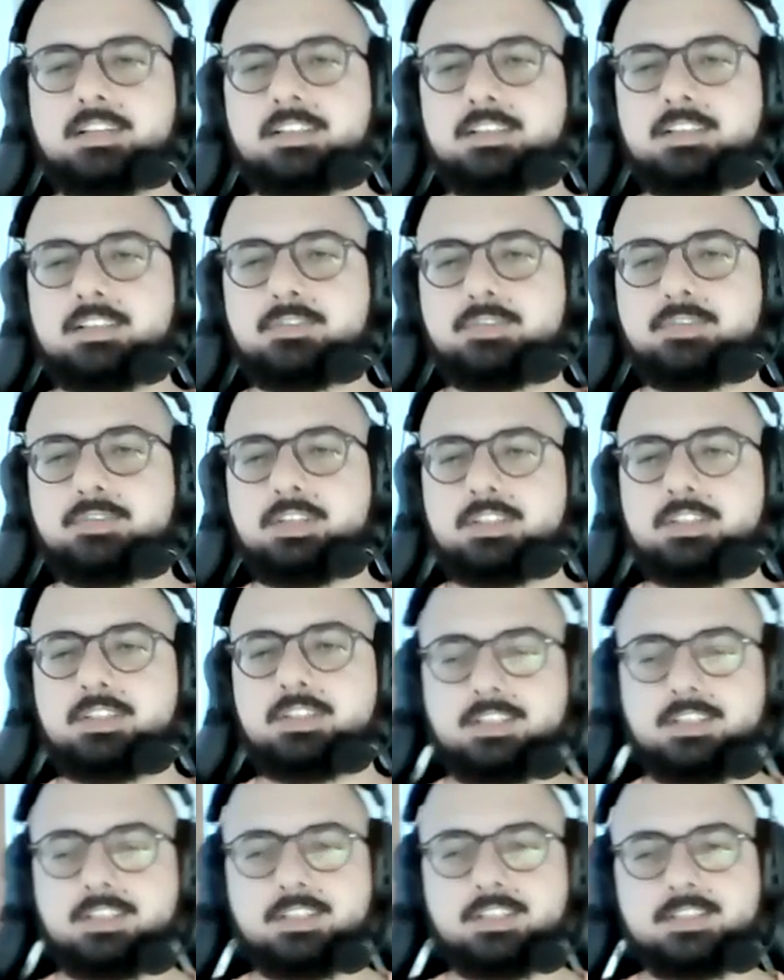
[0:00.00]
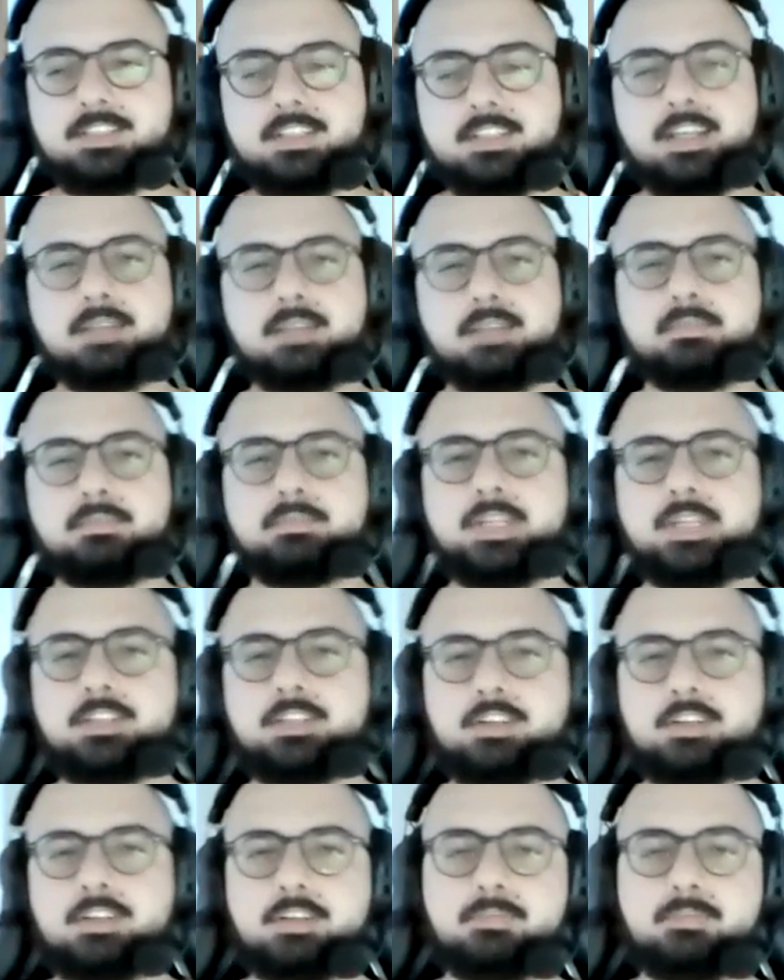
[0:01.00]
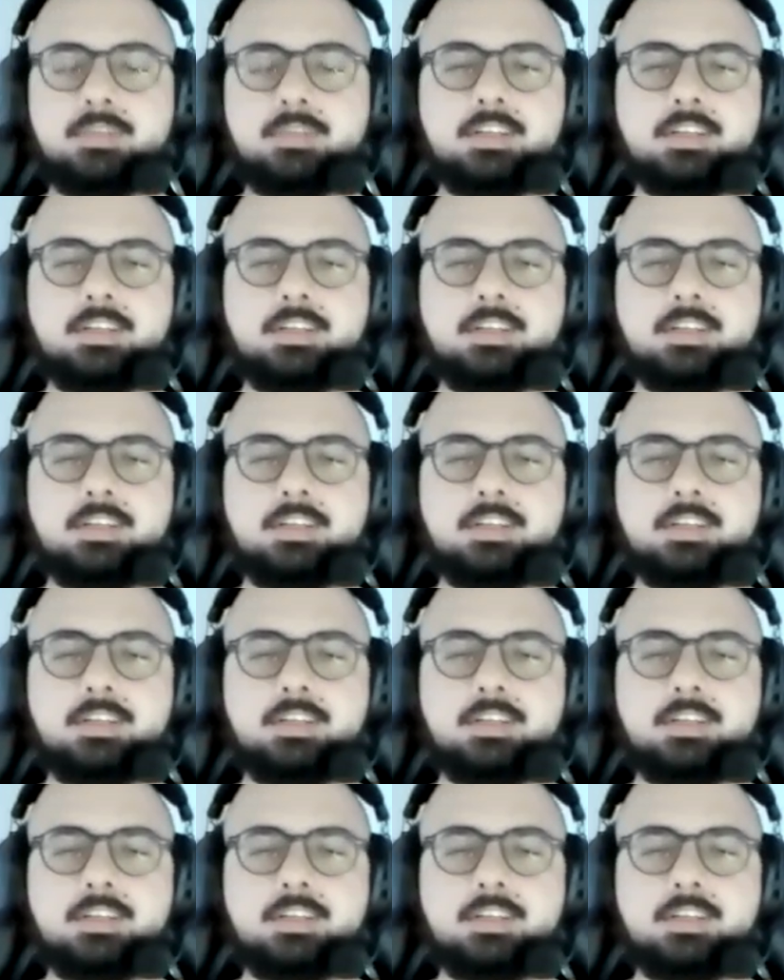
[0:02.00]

CLRFUND is going to scale big time.